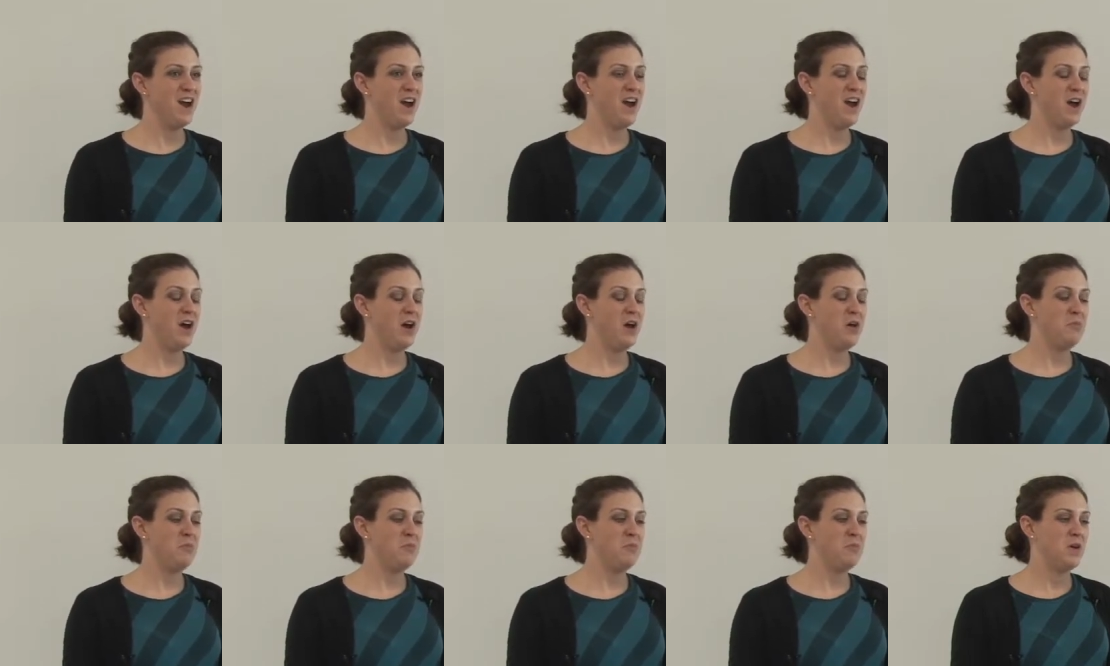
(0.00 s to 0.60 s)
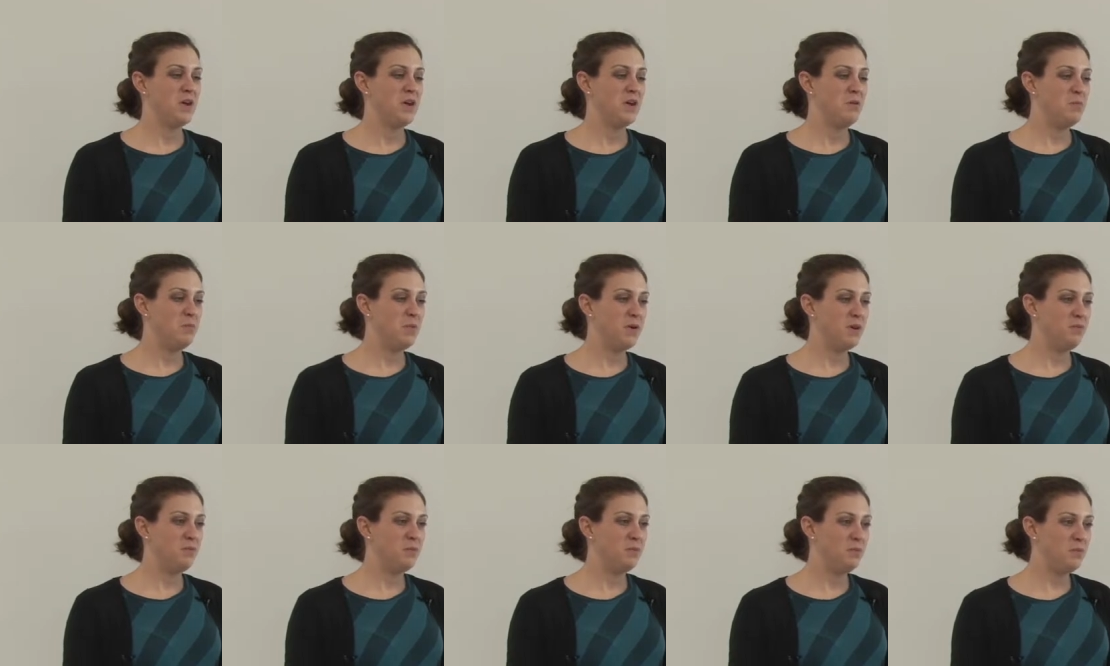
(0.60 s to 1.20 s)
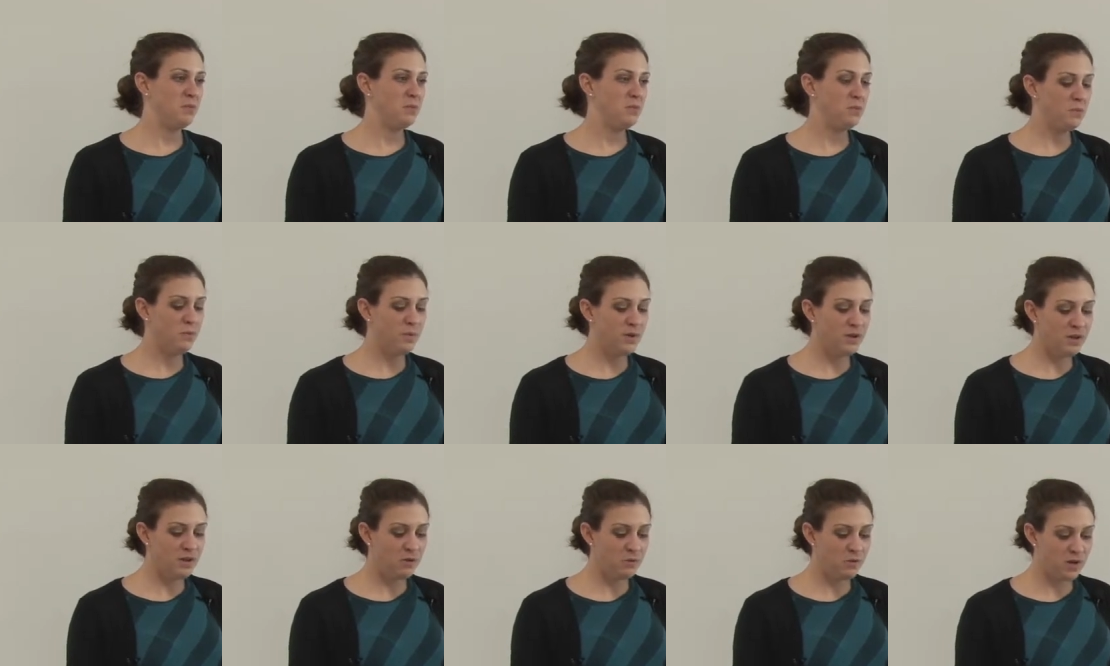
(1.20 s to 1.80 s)
Um, but
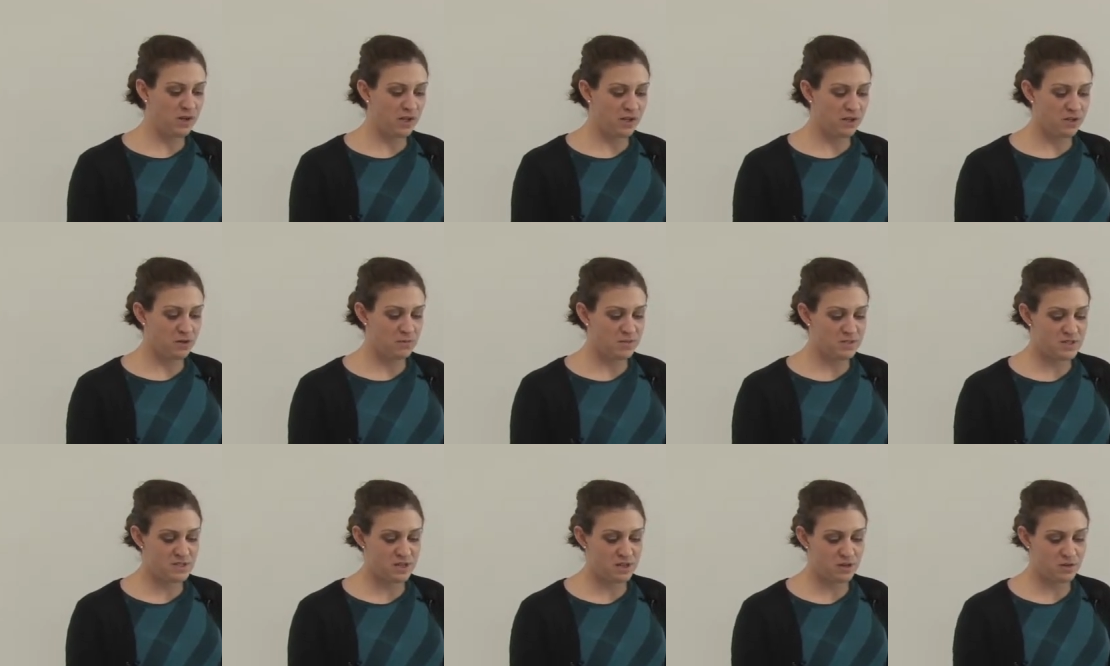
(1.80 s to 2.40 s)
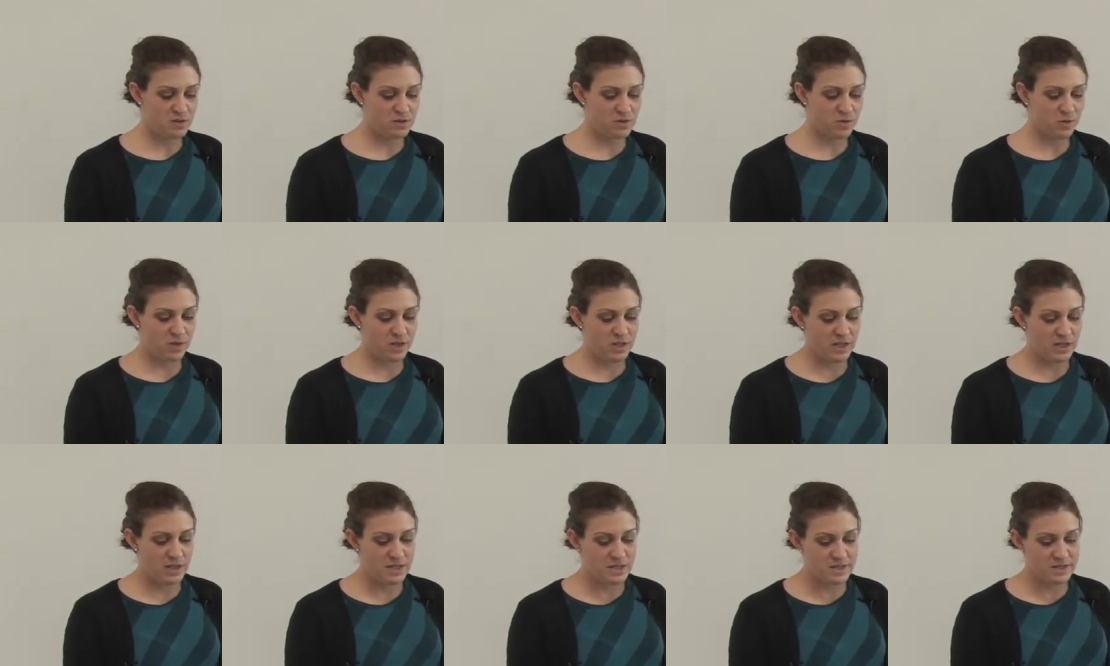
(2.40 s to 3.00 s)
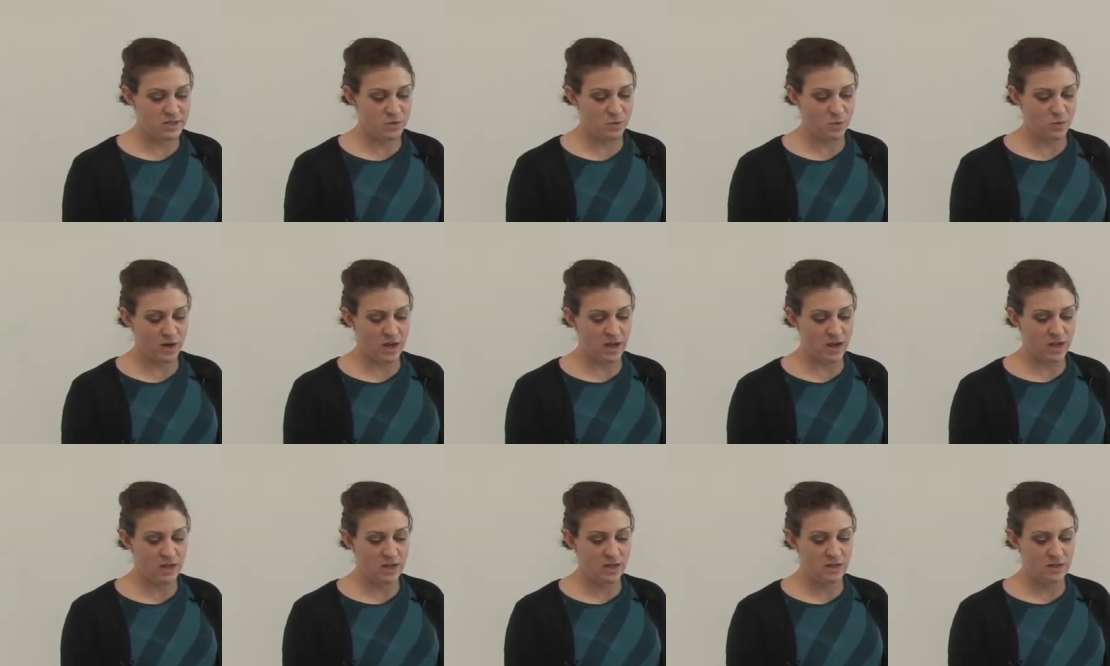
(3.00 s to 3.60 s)
really what it comes down to in the easy
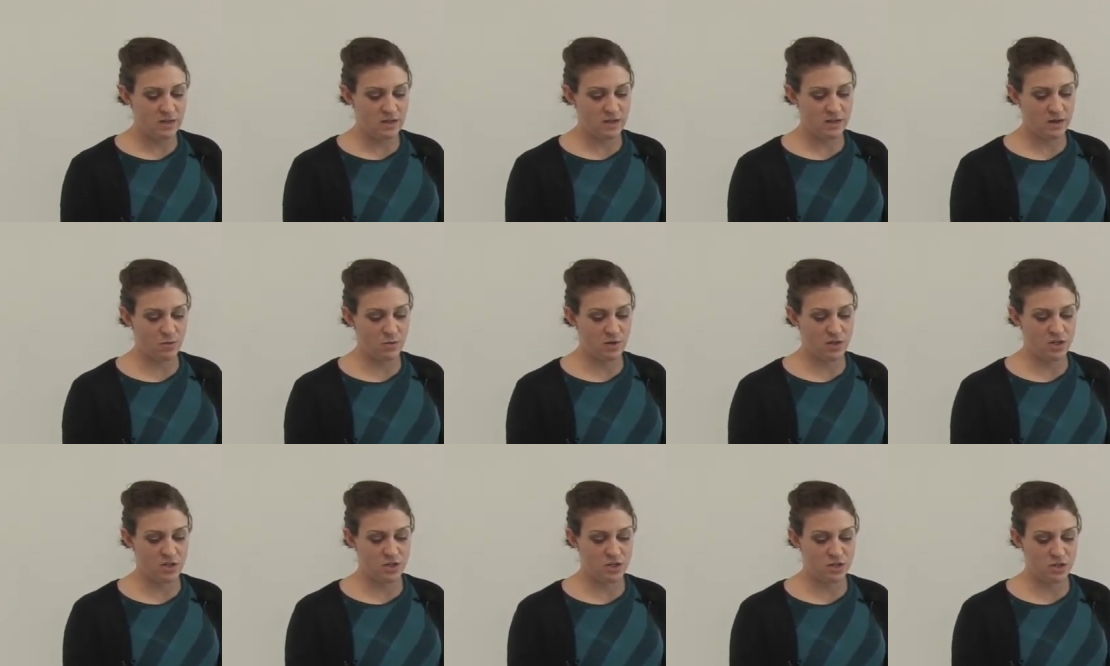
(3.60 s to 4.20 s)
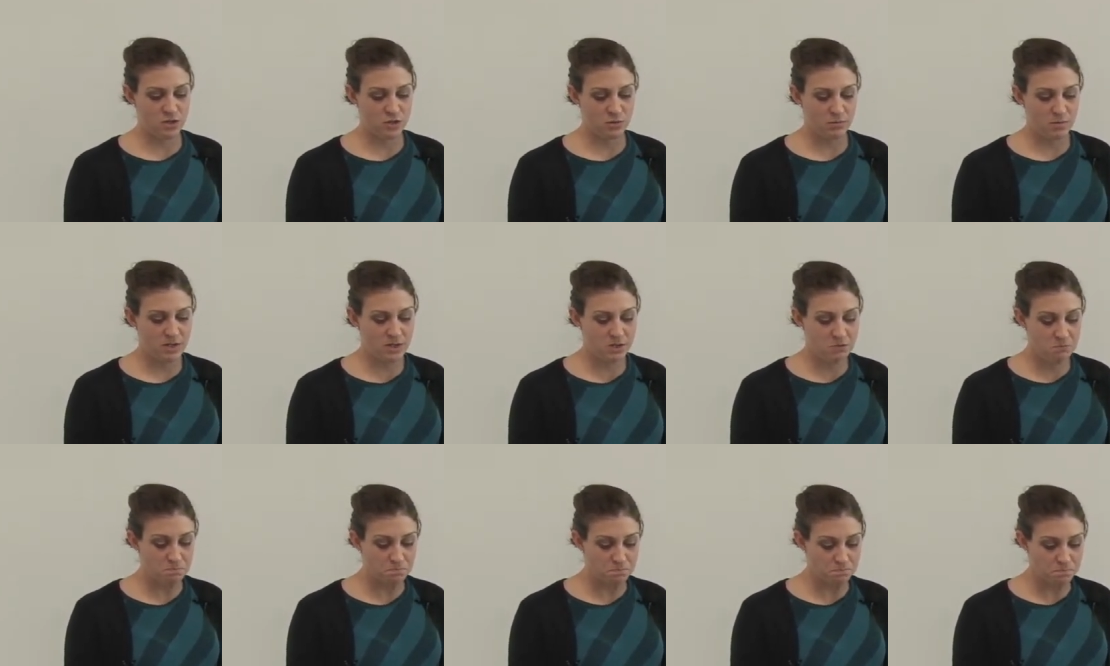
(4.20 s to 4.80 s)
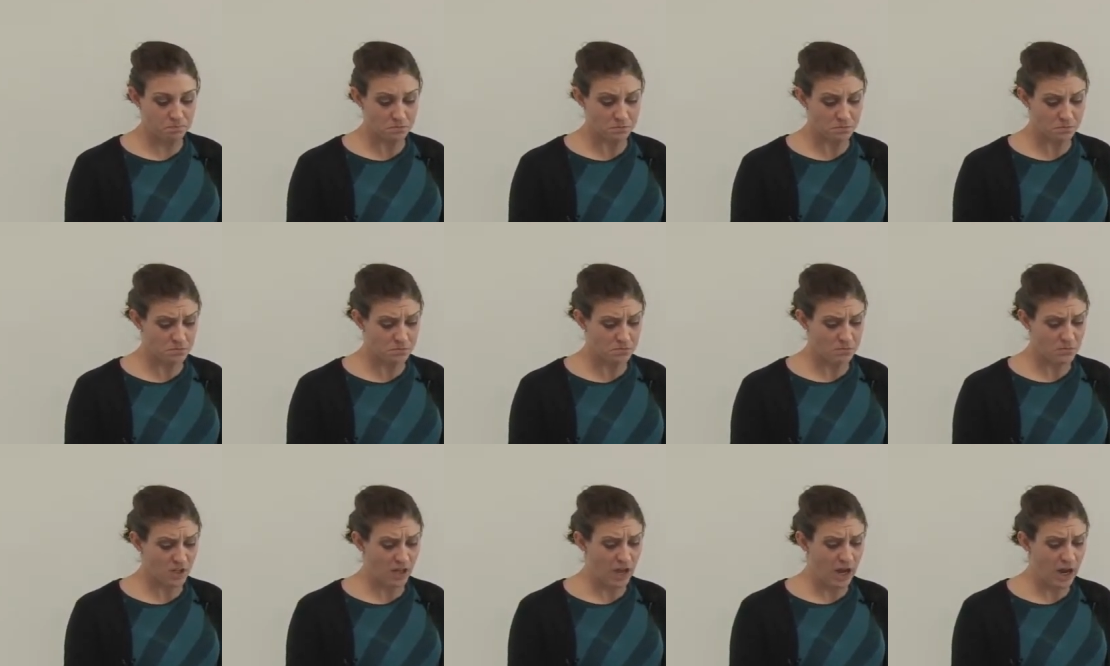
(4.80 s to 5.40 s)
way that we determine
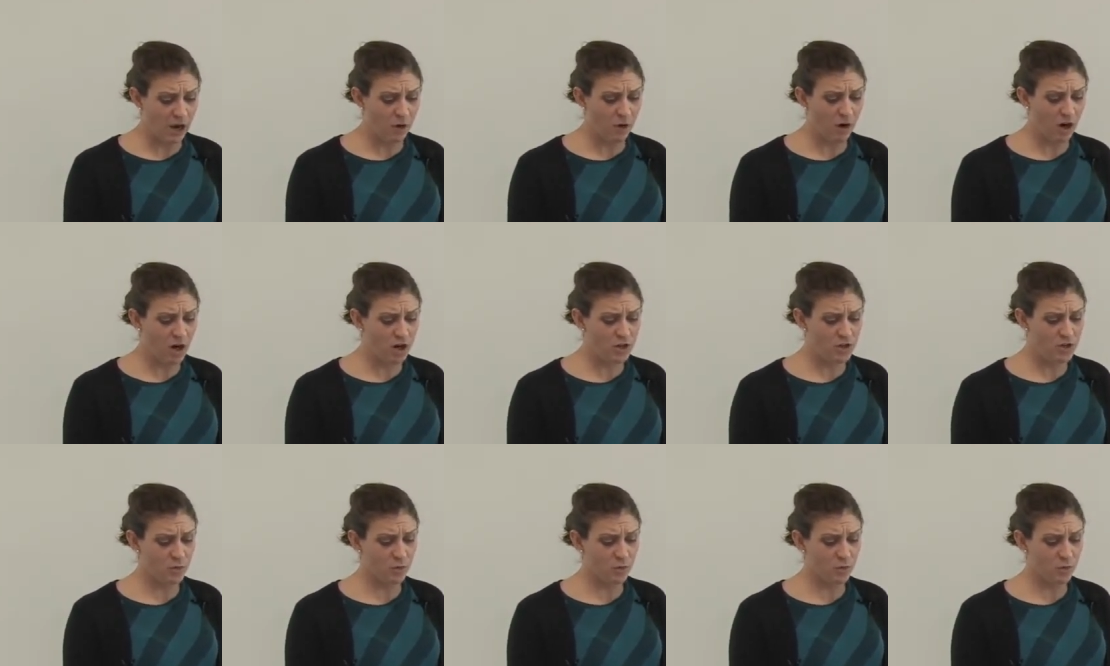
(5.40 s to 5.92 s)
how hard